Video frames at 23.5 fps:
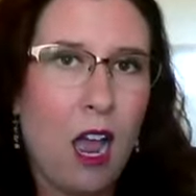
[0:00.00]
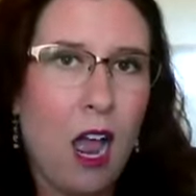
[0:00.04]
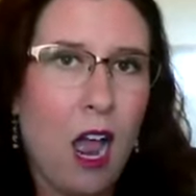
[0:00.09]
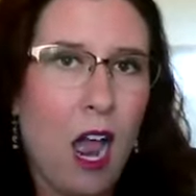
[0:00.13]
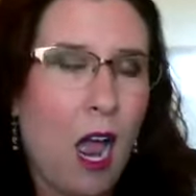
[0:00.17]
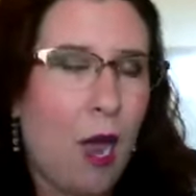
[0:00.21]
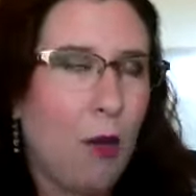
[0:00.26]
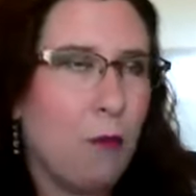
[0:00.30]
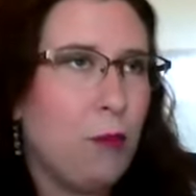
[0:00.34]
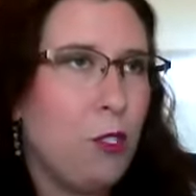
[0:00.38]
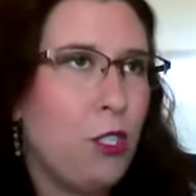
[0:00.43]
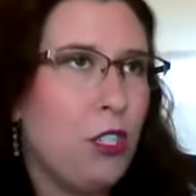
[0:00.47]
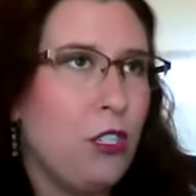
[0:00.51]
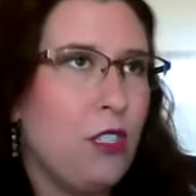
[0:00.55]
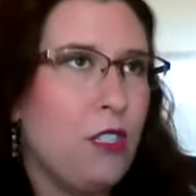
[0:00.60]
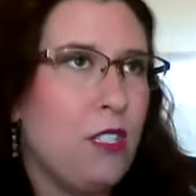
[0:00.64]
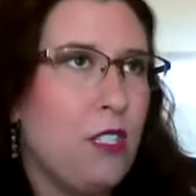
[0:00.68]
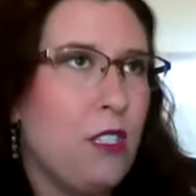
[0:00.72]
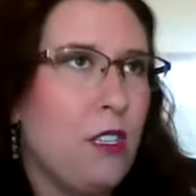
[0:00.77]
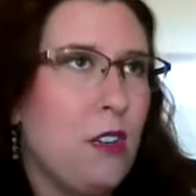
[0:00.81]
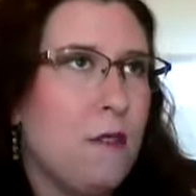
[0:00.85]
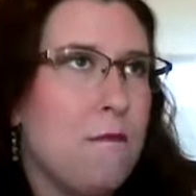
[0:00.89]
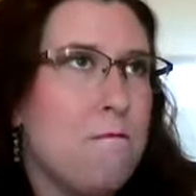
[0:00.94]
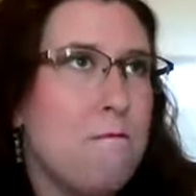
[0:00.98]
I'm
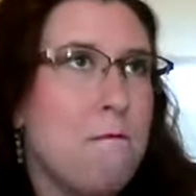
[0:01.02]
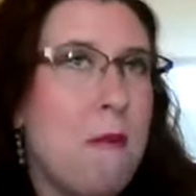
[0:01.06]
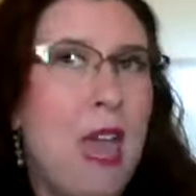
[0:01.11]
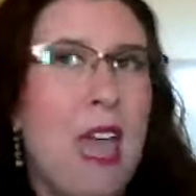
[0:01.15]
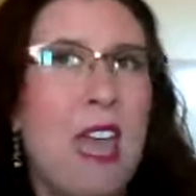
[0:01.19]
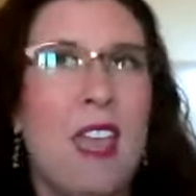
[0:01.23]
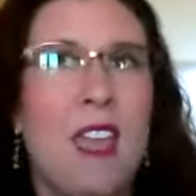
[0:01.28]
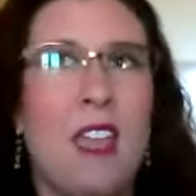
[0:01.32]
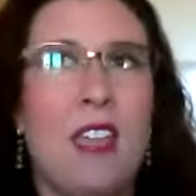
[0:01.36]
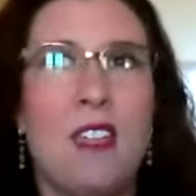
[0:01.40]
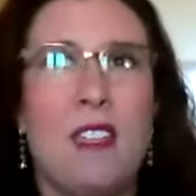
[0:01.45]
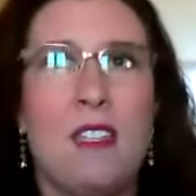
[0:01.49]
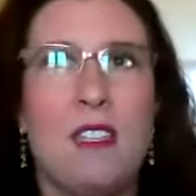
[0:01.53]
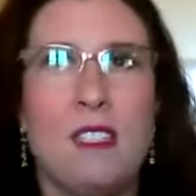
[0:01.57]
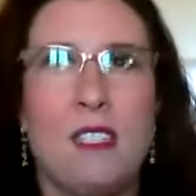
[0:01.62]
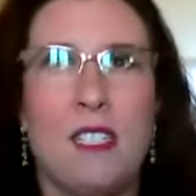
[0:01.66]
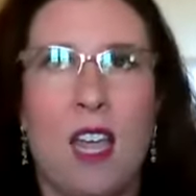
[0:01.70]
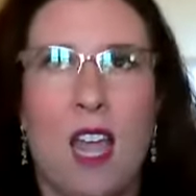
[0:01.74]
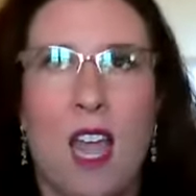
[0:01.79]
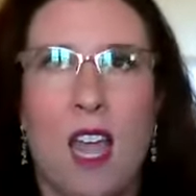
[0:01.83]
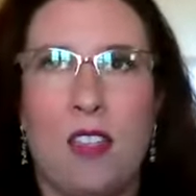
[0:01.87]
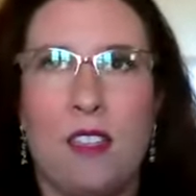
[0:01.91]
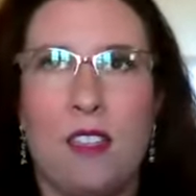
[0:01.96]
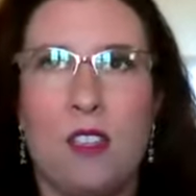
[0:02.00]
just amazed
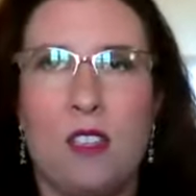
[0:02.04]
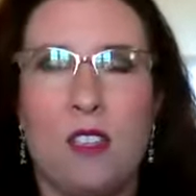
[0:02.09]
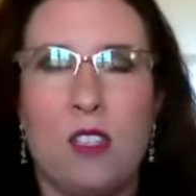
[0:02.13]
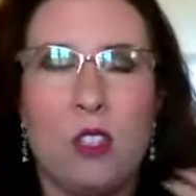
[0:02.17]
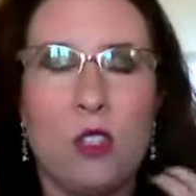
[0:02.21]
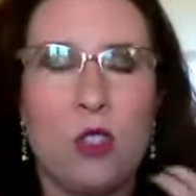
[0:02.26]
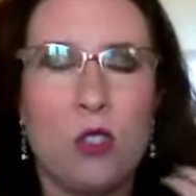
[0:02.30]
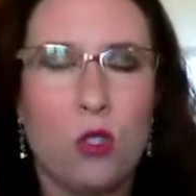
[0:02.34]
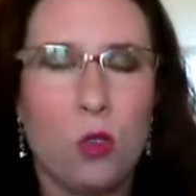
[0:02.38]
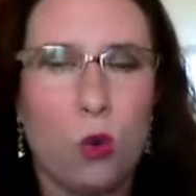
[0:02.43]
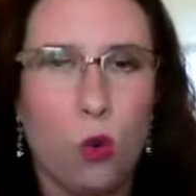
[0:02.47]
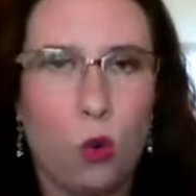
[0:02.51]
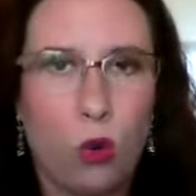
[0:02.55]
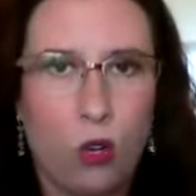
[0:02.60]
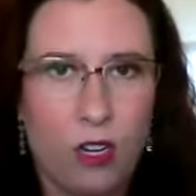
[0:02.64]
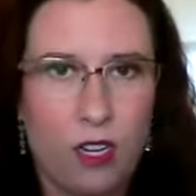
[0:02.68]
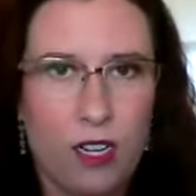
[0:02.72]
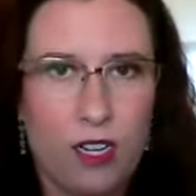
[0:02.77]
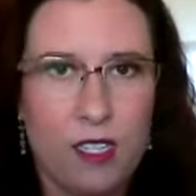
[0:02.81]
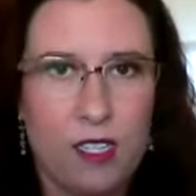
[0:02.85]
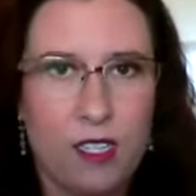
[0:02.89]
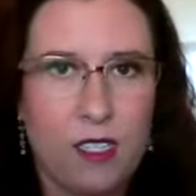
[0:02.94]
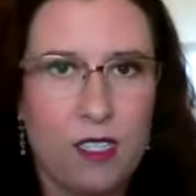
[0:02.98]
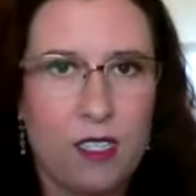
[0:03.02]
at the
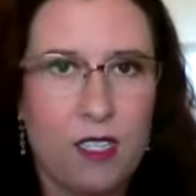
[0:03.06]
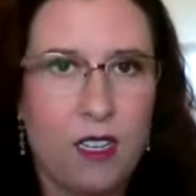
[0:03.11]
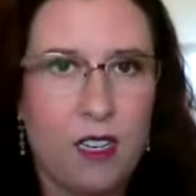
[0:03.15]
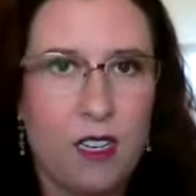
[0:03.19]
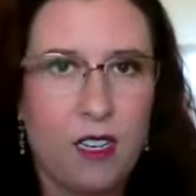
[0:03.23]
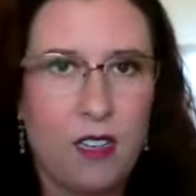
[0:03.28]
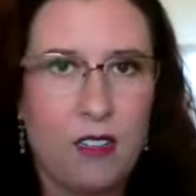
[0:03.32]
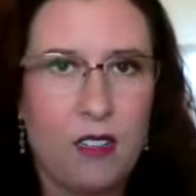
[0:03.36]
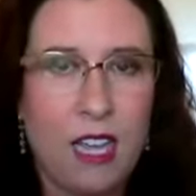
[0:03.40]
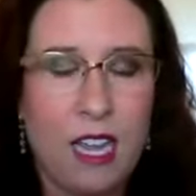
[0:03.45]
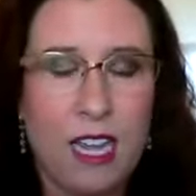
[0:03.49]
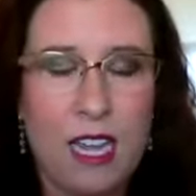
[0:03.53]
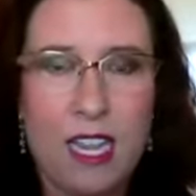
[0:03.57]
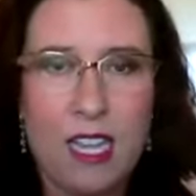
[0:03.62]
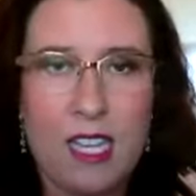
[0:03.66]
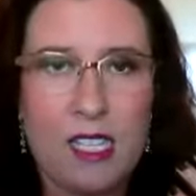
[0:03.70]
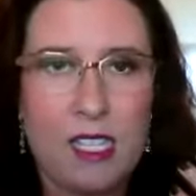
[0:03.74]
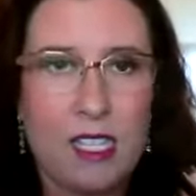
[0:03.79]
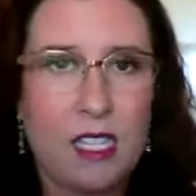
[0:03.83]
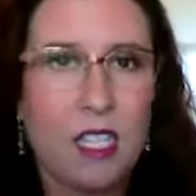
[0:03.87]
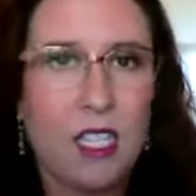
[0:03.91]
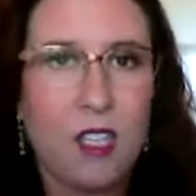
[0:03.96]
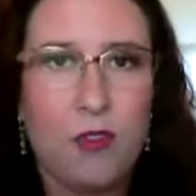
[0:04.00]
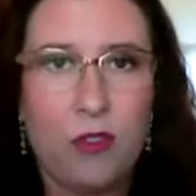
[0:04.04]
stories that
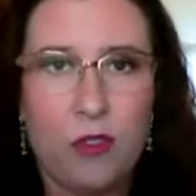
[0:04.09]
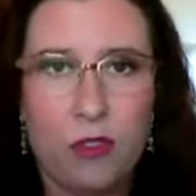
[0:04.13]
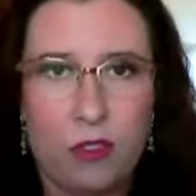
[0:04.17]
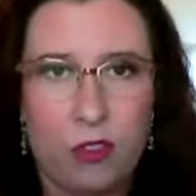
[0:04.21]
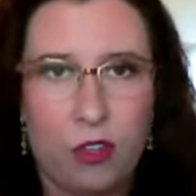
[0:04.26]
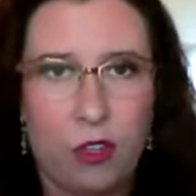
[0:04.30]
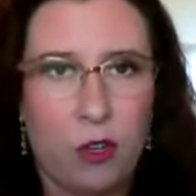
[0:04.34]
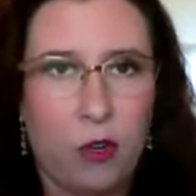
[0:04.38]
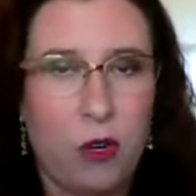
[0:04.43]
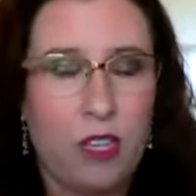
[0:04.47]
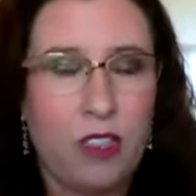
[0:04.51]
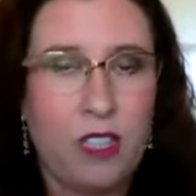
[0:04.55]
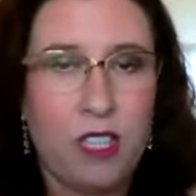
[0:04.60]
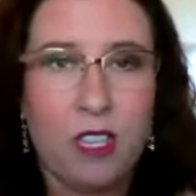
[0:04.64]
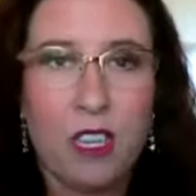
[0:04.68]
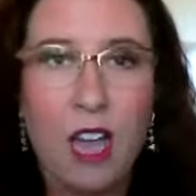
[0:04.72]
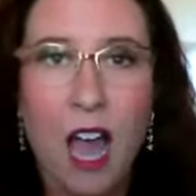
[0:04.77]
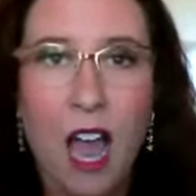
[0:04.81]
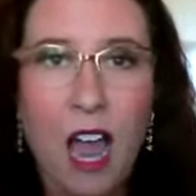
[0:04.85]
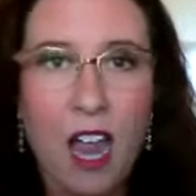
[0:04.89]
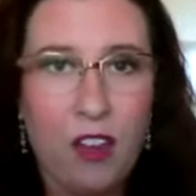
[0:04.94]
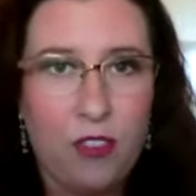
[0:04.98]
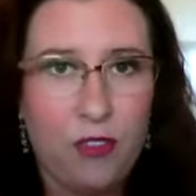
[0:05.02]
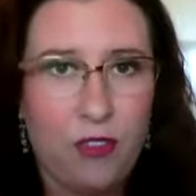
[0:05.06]
he's lived through and the
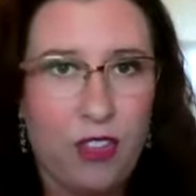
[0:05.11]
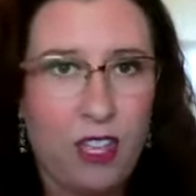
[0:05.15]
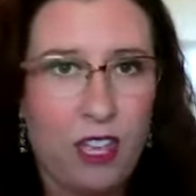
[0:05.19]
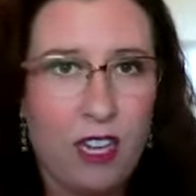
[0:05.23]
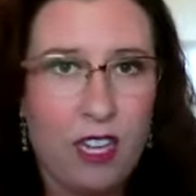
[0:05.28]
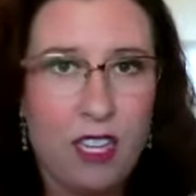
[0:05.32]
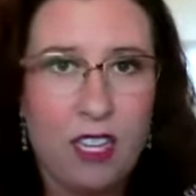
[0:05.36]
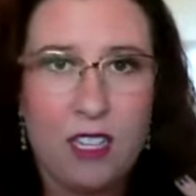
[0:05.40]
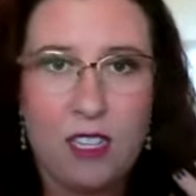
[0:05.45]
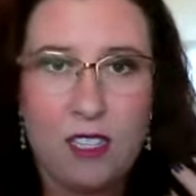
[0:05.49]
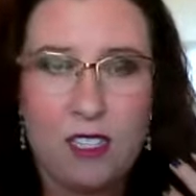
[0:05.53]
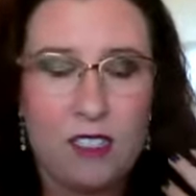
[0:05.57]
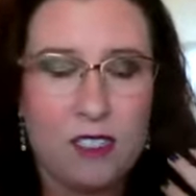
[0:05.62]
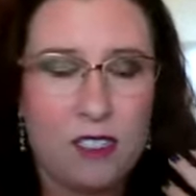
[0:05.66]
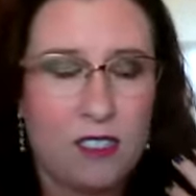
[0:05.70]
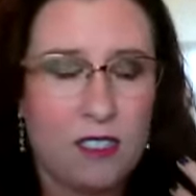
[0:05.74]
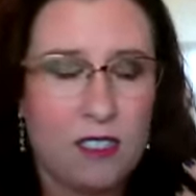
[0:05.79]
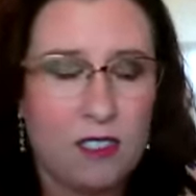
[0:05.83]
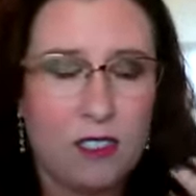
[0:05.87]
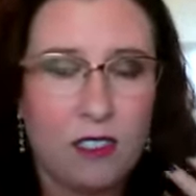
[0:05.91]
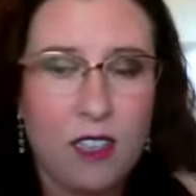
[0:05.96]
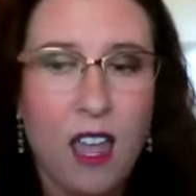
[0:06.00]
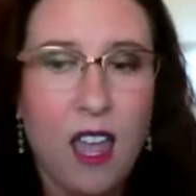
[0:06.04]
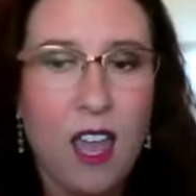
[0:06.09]
life that he has
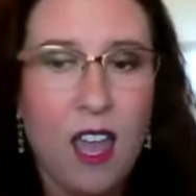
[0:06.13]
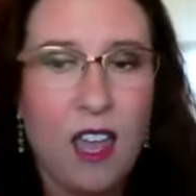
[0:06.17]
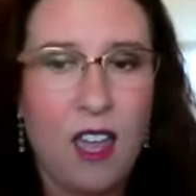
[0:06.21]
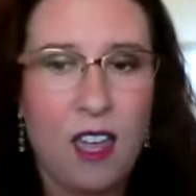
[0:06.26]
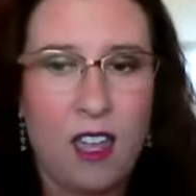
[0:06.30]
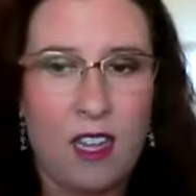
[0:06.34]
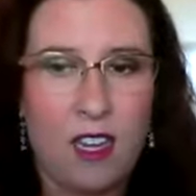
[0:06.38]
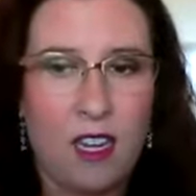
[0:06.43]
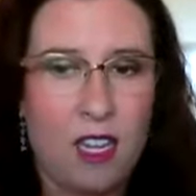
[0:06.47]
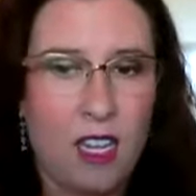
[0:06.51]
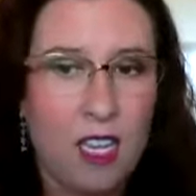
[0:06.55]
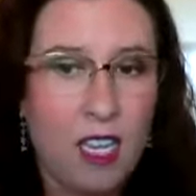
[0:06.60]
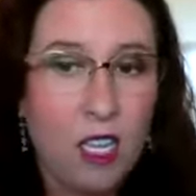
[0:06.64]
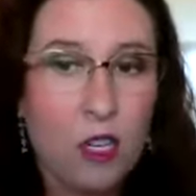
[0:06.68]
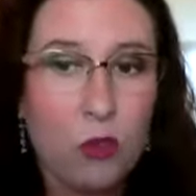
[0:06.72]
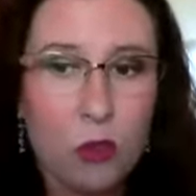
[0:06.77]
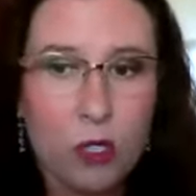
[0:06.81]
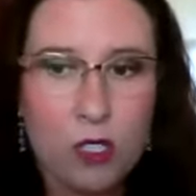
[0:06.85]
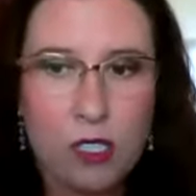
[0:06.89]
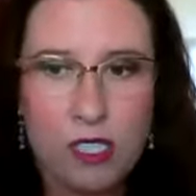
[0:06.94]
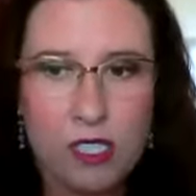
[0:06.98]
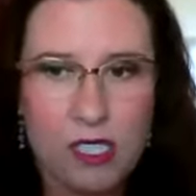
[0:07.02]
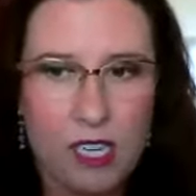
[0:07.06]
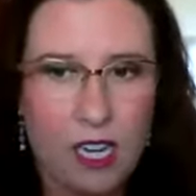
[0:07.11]
led in
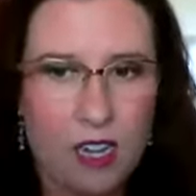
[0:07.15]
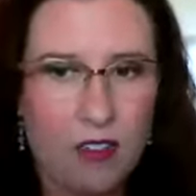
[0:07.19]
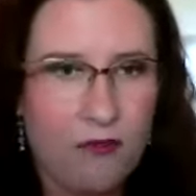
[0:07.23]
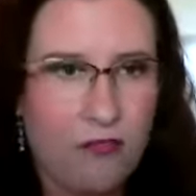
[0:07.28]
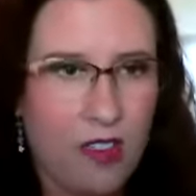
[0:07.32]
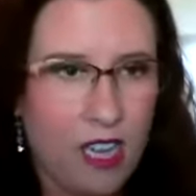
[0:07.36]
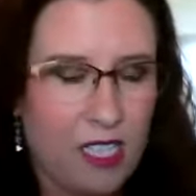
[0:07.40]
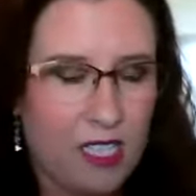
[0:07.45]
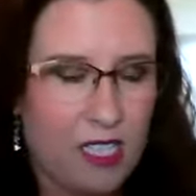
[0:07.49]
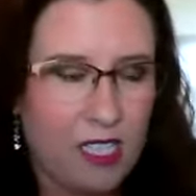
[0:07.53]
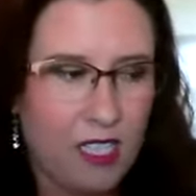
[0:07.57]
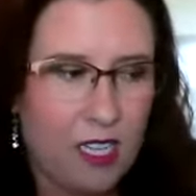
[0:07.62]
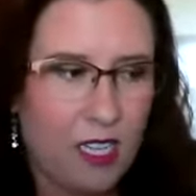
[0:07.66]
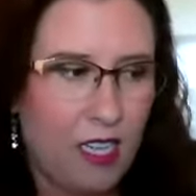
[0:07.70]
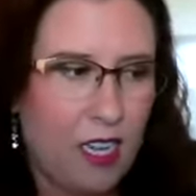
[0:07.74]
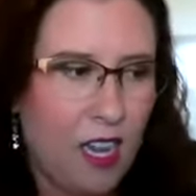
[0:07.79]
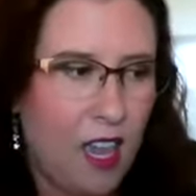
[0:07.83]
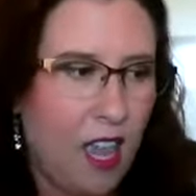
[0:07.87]
real estate investing.